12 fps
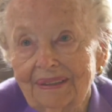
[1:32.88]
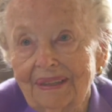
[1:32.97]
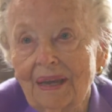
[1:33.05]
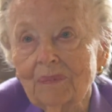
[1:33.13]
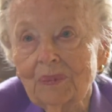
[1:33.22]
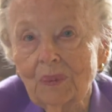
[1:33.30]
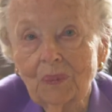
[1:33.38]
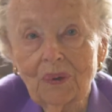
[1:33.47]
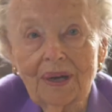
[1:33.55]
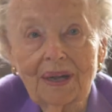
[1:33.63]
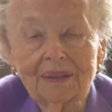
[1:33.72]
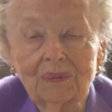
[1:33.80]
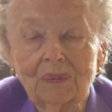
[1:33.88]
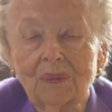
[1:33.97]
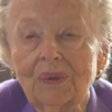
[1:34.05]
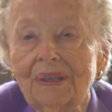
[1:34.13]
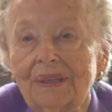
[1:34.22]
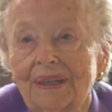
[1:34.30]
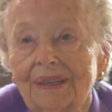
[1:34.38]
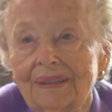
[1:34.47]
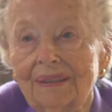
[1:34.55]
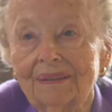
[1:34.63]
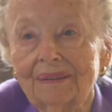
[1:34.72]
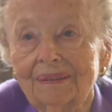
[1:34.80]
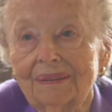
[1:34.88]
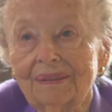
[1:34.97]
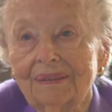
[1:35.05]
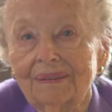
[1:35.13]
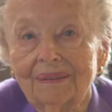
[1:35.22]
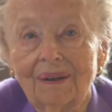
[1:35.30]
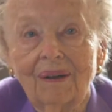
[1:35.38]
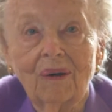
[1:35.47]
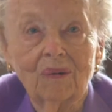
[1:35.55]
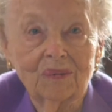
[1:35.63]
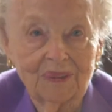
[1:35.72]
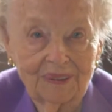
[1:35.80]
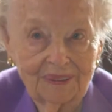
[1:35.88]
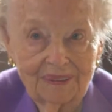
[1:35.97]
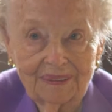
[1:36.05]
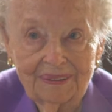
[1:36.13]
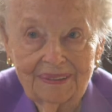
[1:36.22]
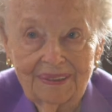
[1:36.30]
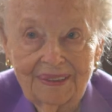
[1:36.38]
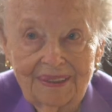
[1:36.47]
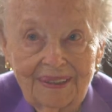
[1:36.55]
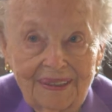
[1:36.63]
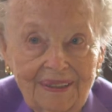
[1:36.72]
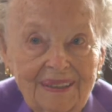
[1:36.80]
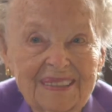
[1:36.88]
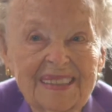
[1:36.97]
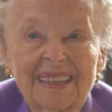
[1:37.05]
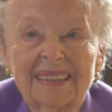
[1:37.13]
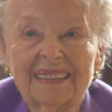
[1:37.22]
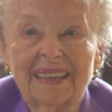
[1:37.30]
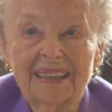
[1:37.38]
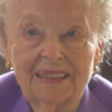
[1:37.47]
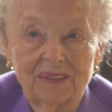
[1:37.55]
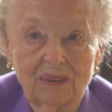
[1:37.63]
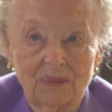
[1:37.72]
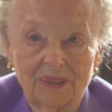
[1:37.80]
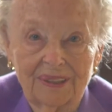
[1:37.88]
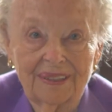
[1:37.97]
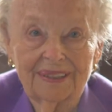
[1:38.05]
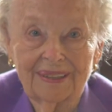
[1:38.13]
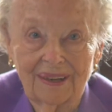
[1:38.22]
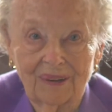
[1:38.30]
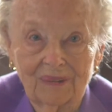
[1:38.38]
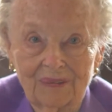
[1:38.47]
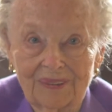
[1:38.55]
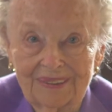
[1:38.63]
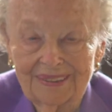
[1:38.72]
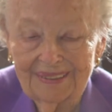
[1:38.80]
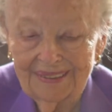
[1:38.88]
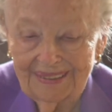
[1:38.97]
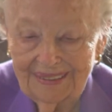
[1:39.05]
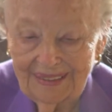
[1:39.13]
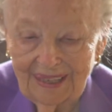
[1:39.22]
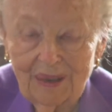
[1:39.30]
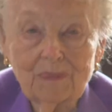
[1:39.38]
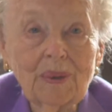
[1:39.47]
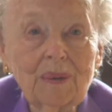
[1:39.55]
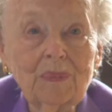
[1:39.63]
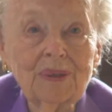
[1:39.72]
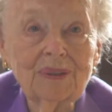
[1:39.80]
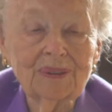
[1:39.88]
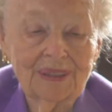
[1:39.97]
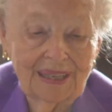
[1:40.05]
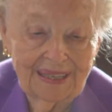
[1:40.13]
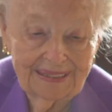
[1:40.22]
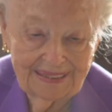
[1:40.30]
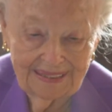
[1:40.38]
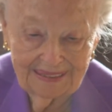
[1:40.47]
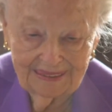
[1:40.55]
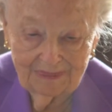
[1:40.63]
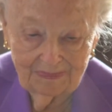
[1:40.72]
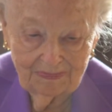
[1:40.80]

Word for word: kept it where I could read it often, because I need to read it often, and maybe you'll like it.